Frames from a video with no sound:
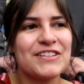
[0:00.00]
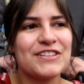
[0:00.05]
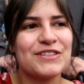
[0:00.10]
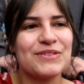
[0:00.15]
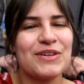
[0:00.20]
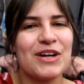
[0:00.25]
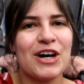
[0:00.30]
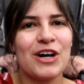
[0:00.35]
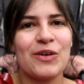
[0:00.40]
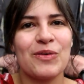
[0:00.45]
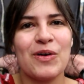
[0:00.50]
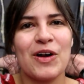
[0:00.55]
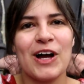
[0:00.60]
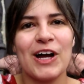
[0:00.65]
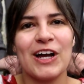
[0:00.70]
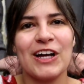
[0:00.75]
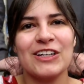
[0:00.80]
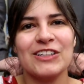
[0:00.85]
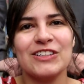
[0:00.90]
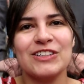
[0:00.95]
do not
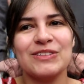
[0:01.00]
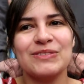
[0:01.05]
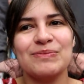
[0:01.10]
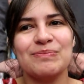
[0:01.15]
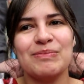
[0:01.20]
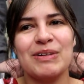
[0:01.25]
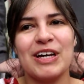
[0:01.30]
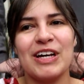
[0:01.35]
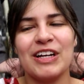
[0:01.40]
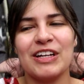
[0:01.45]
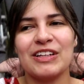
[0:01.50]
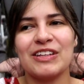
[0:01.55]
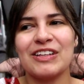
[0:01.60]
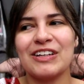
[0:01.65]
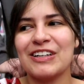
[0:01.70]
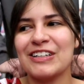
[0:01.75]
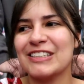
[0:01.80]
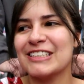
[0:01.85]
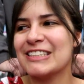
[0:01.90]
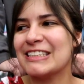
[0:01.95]
ride
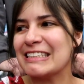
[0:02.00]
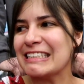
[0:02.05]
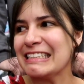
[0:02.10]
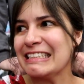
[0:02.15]
anything.